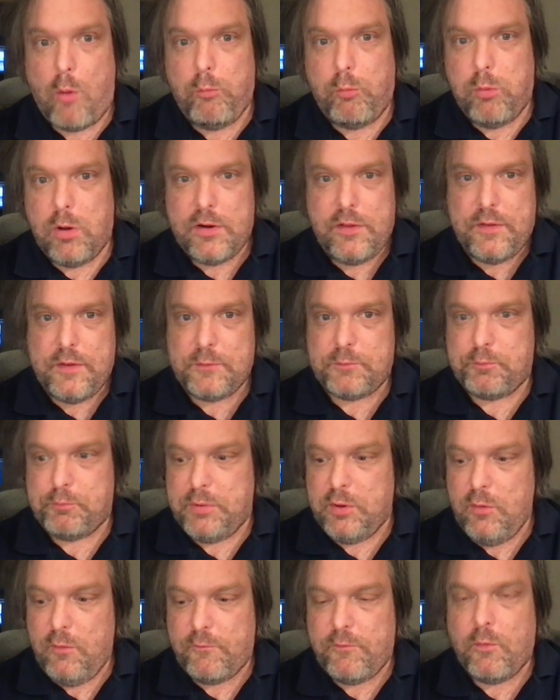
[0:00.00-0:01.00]
one of these
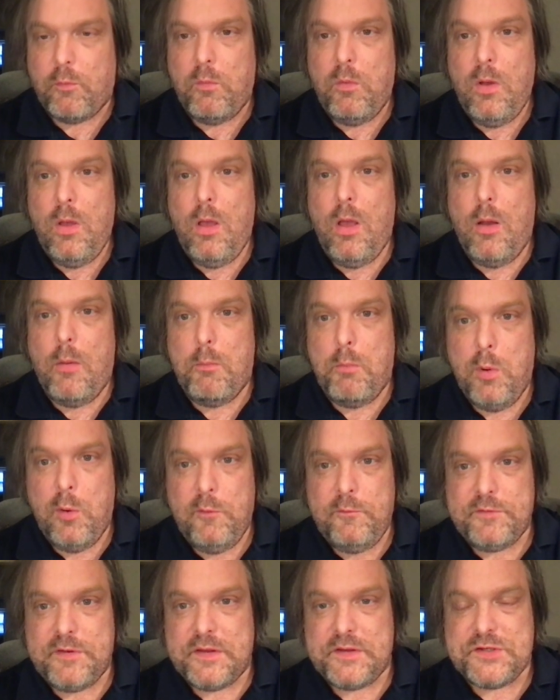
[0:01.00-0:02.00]
beautiful
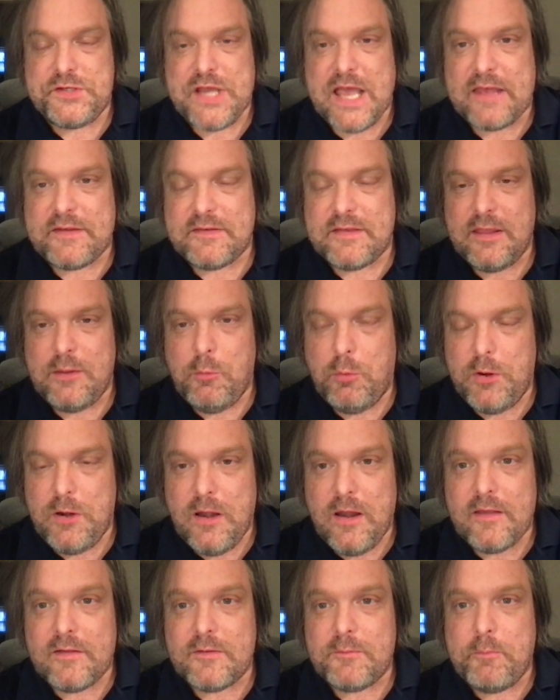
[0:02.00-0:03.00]
moves in chess that you wouldn't
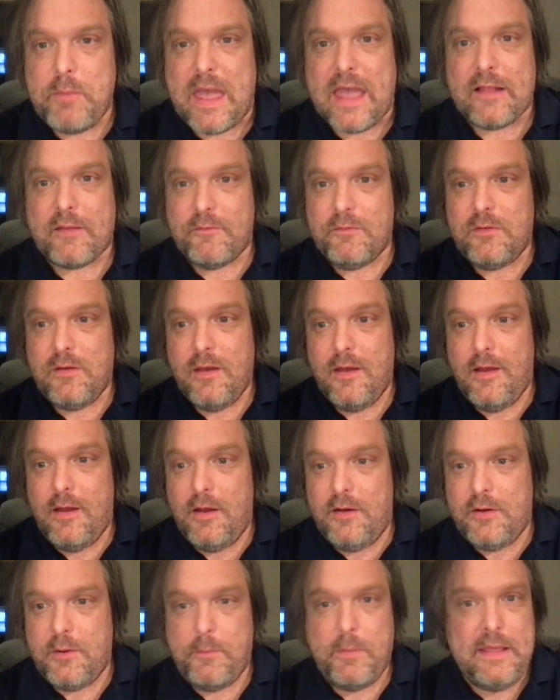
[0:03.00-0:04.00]
expect
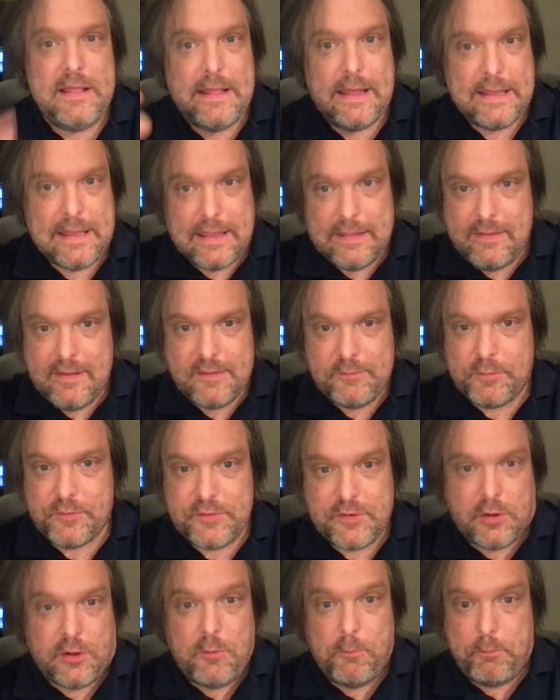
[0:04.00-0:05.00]
to be like in this
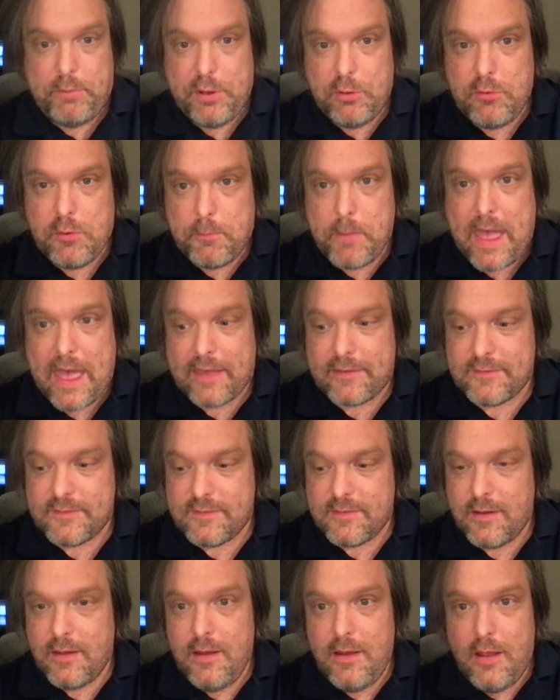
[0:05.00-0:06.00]
position. Computer best.
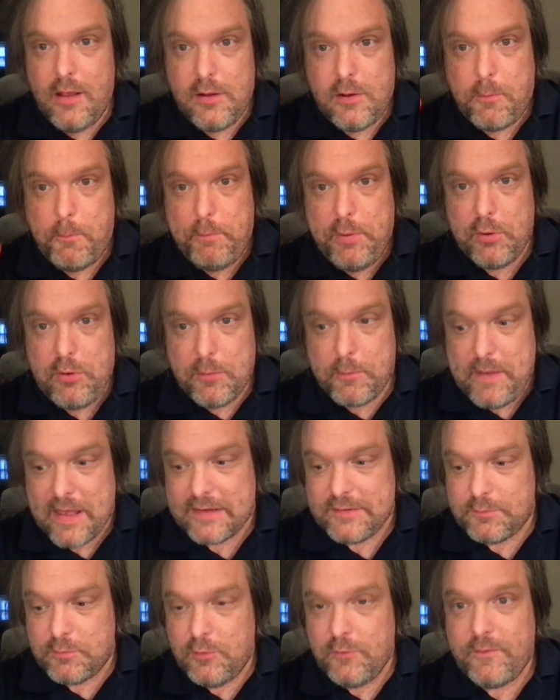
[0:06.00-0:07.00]
Computer
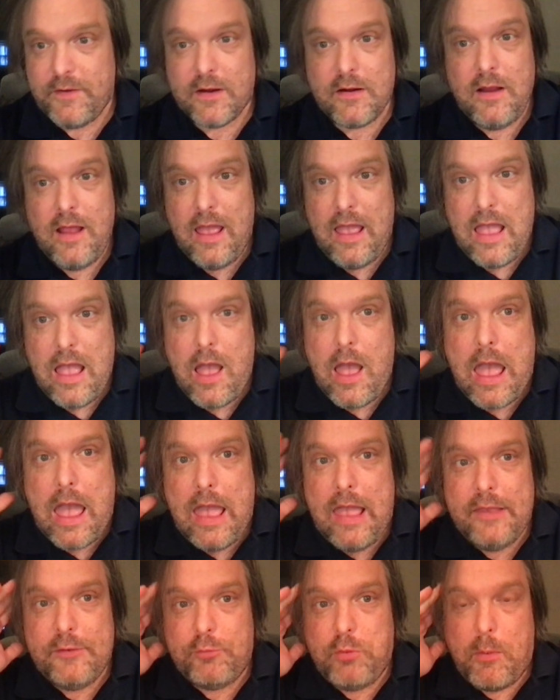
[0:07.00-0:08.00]
best move here
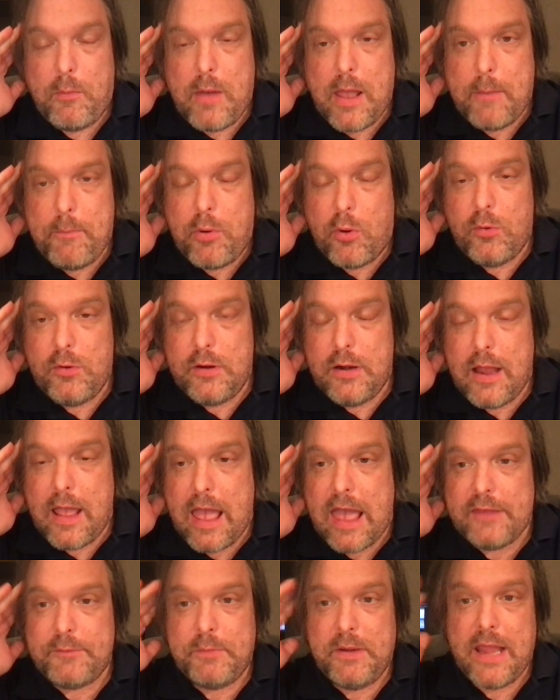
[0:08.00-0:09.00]
is what my opponent
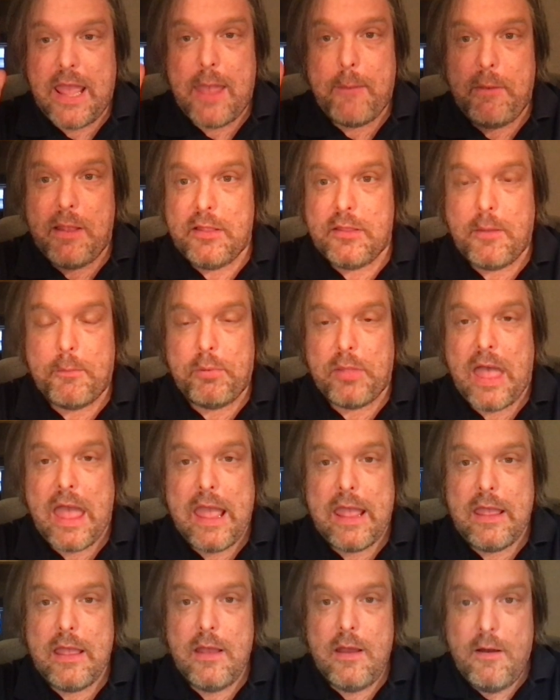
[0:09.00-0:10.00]
has been aiming to
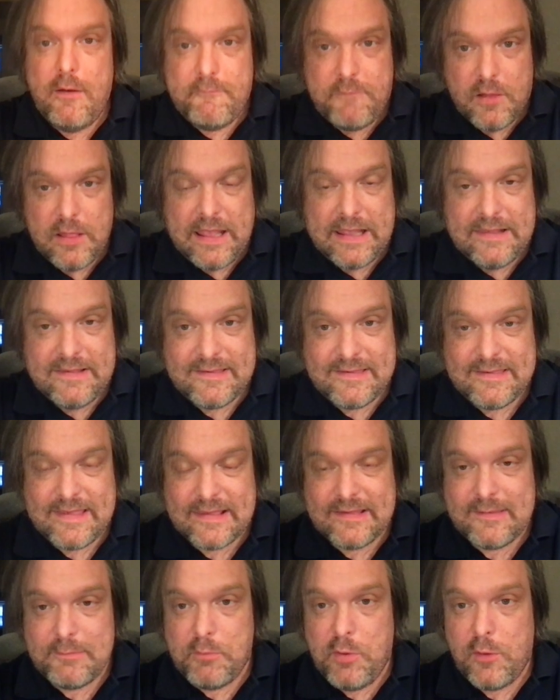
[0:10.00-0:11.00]
play for like
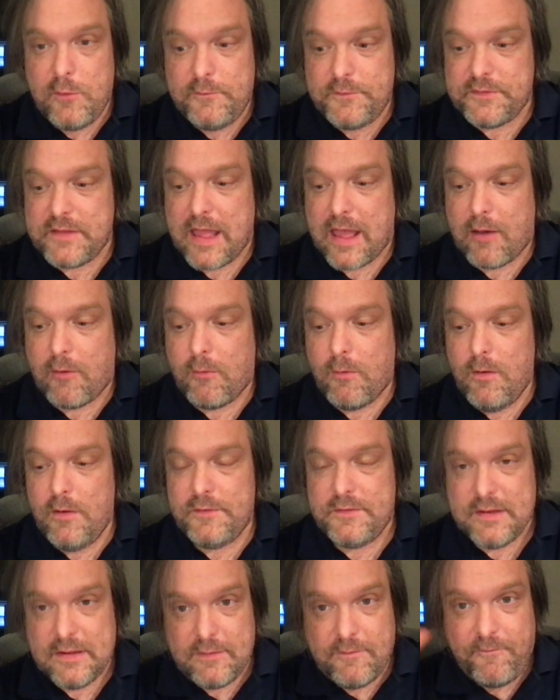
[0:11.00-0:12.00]
6 moves now.
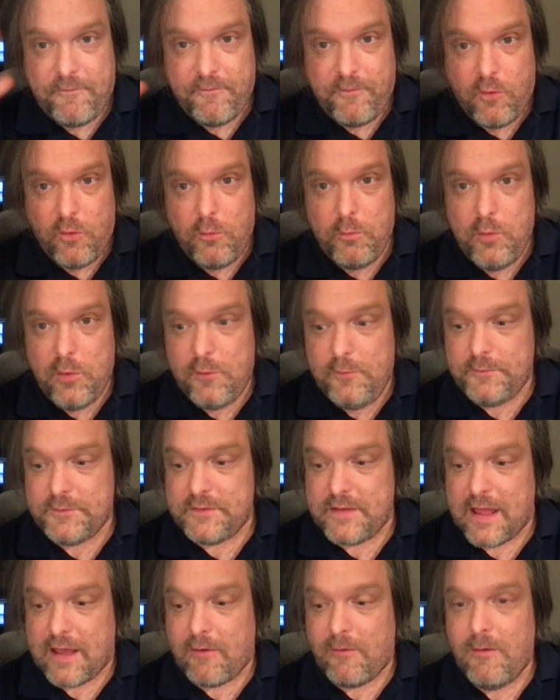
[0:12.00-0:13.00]
6 full moves
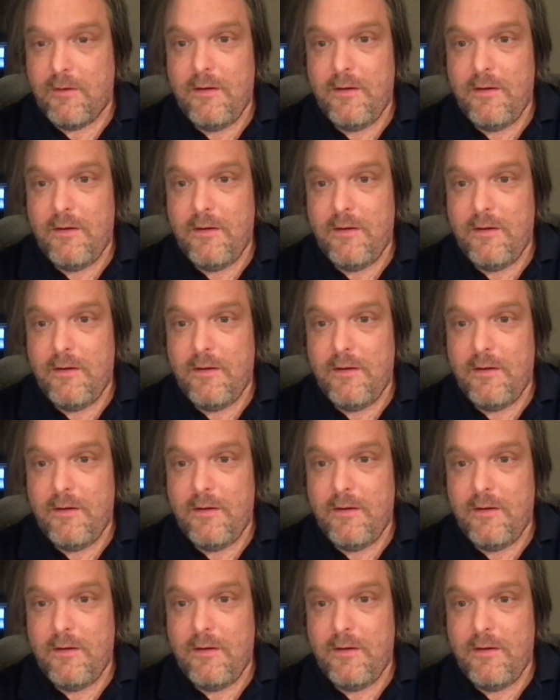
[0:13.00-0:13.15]
now.